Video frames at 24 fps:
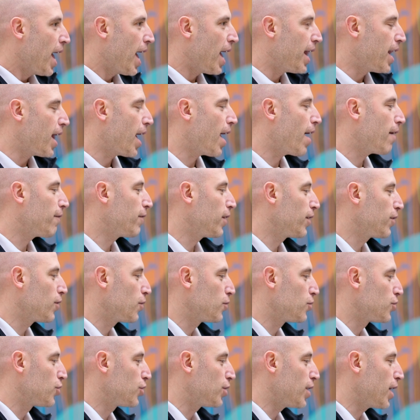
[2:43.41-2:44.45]
and having
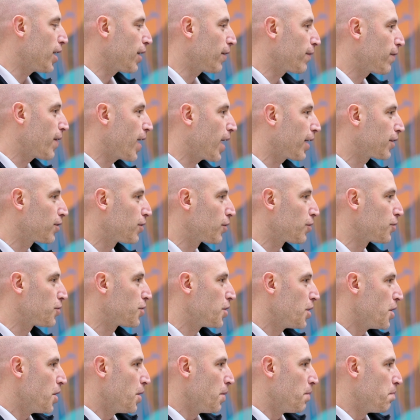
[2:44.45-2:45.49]
those genetic
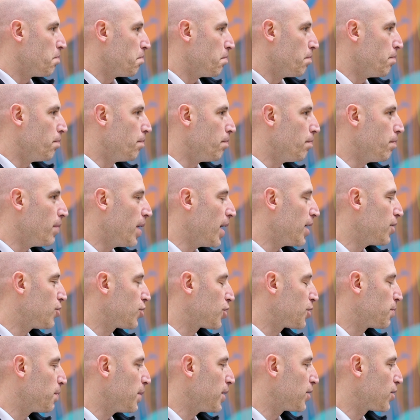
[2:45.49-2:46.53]
factors may
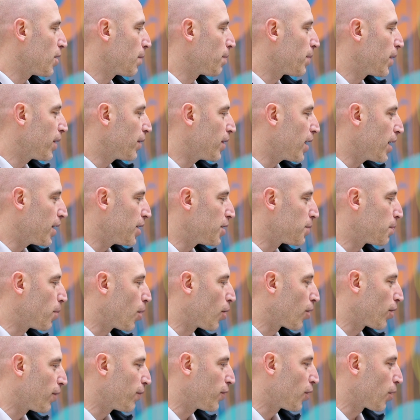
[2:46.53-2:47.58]
just be something that is
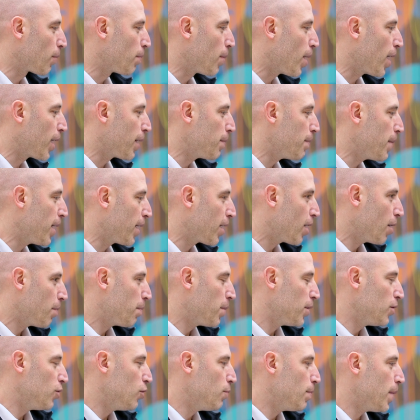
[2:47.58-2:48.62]
part of your body
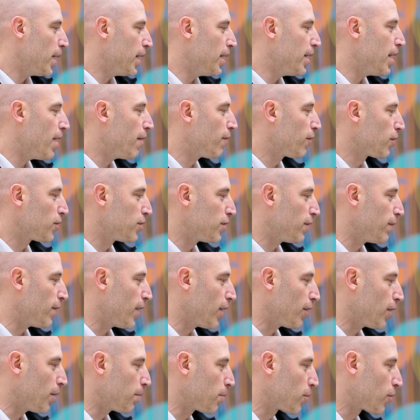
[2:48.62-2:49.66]
makeup, and you may never
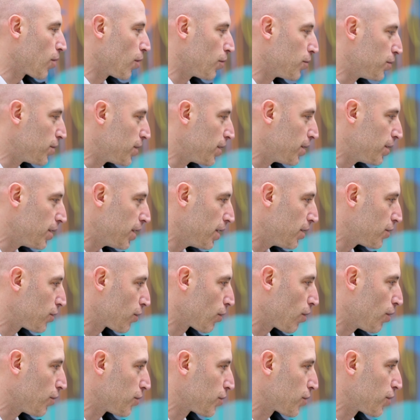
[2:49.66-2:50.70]
develop Crohn's
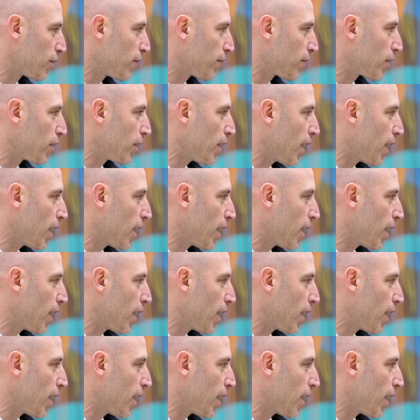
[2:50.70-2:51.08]
disease or ulcerative